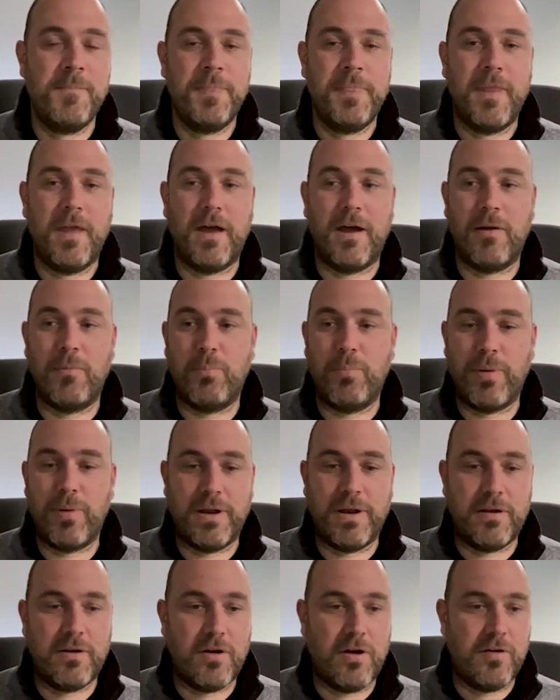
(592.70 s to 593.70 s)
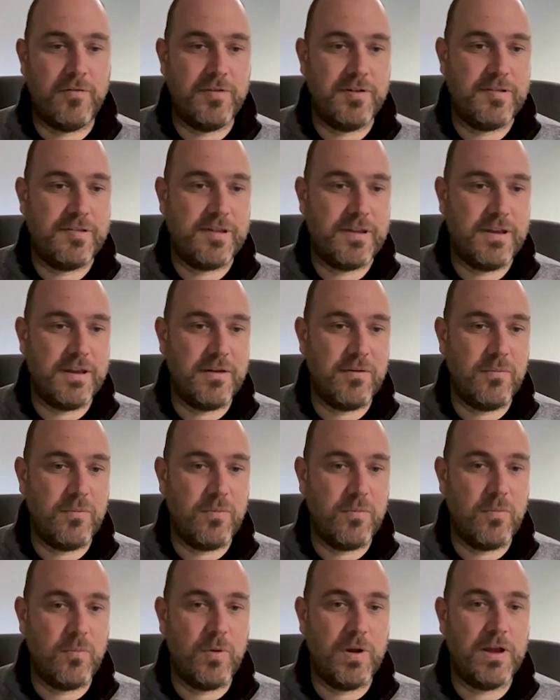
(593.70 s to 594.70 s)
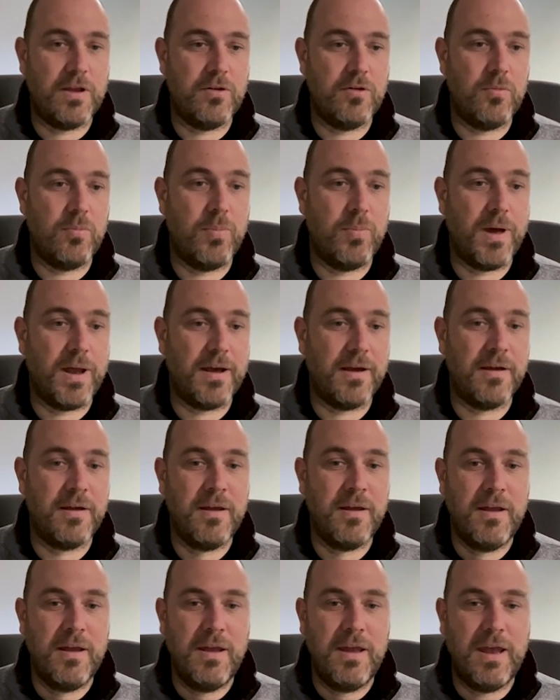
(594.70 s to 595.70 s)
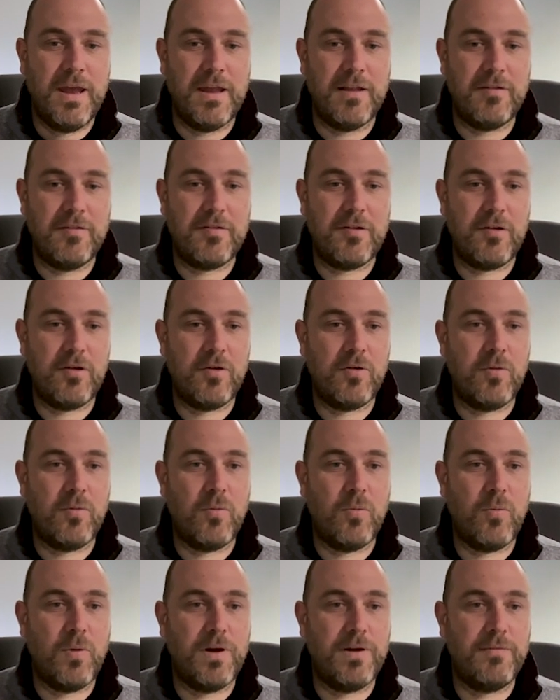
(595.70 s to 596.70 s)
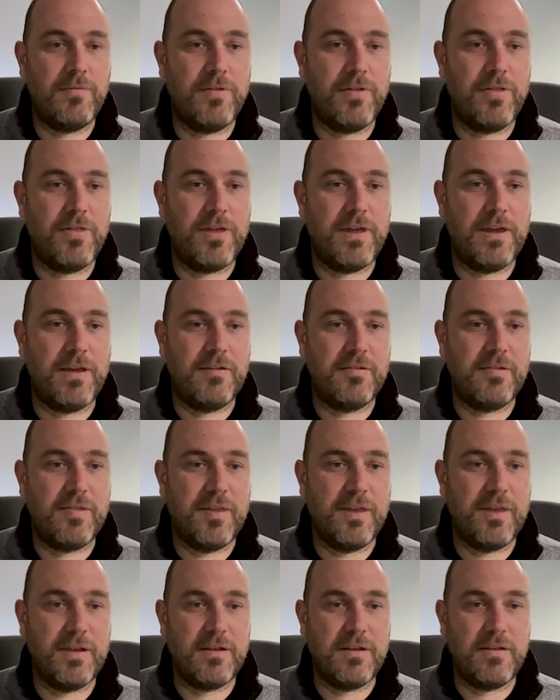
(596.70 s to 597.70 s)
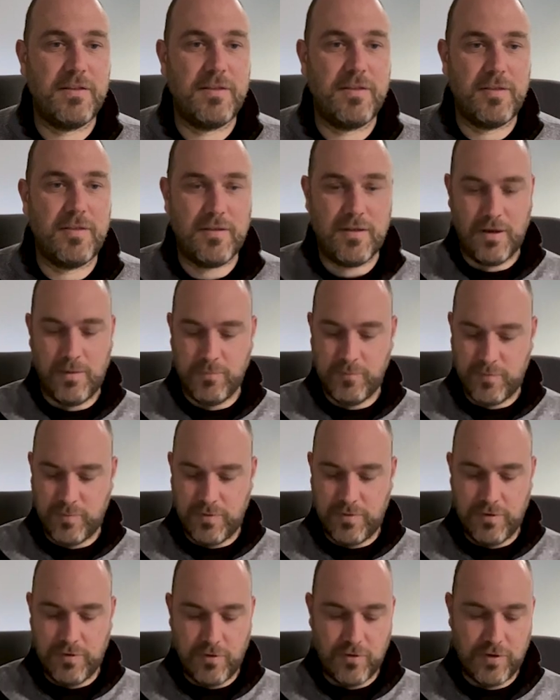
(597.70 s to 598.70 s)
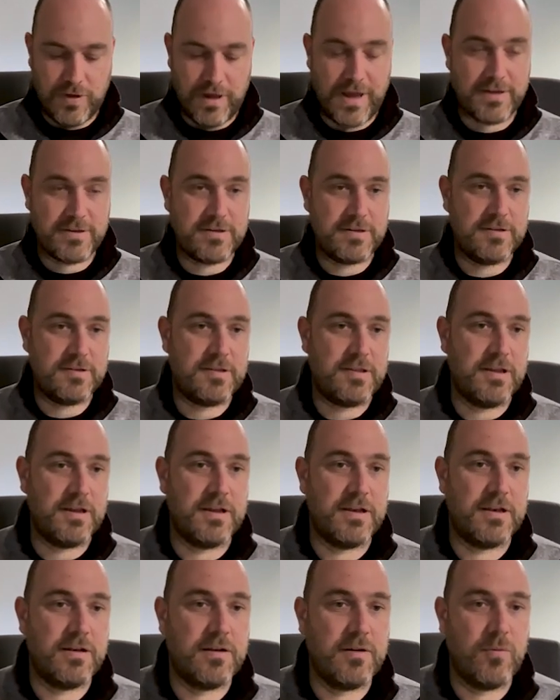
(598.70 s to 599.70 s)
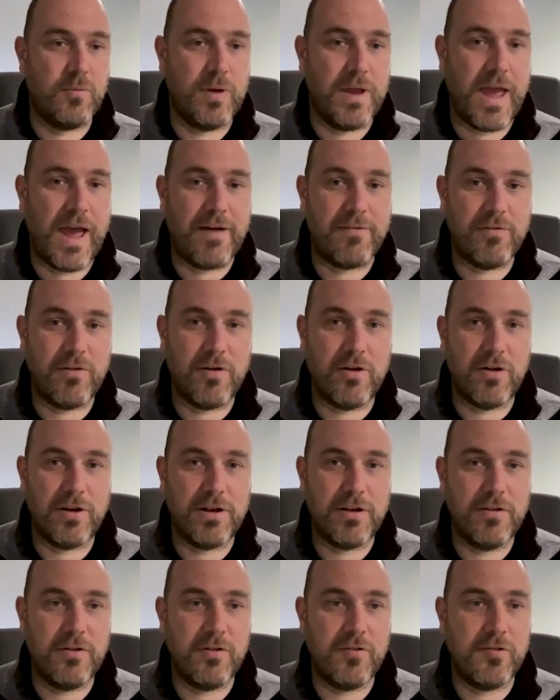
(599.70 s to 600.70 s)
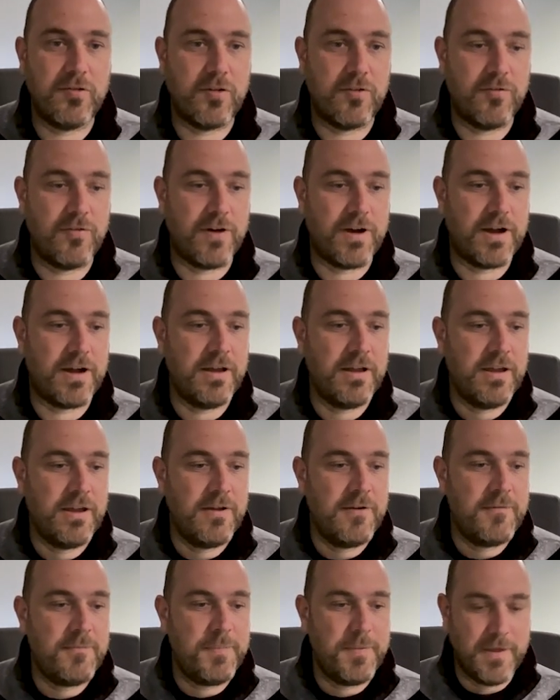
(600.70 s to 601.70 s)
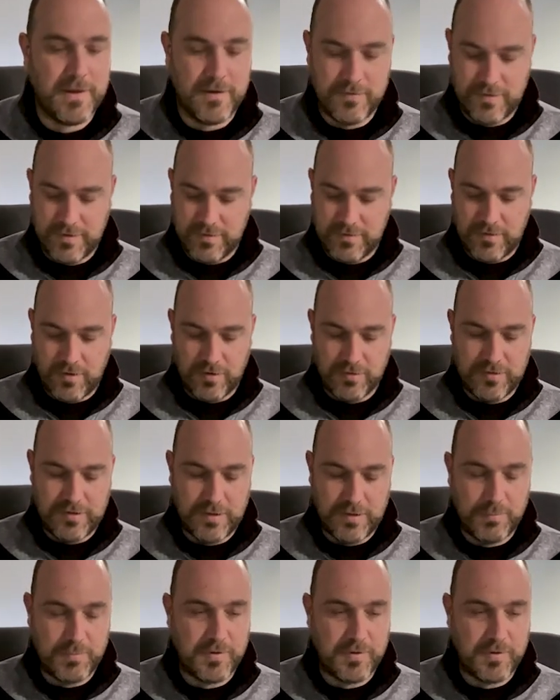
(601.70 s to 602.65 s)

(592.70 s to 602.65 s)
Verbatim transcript: uh, but obviously we can do better. And so one of the things that comes with neural hashes that we haven't got into so far is this concept